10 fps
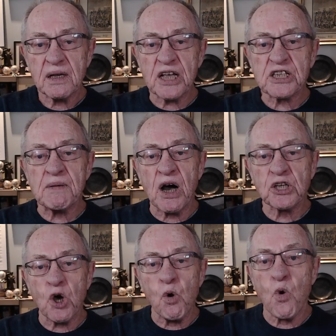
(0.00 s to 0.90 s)
It's among
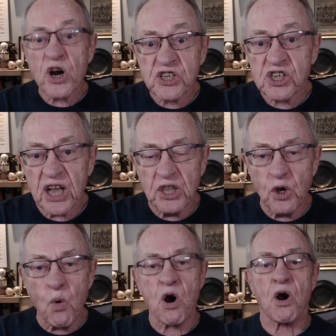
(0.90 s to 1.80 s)
the worst in the
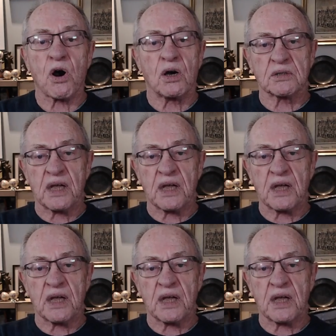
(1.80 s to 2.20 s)
world.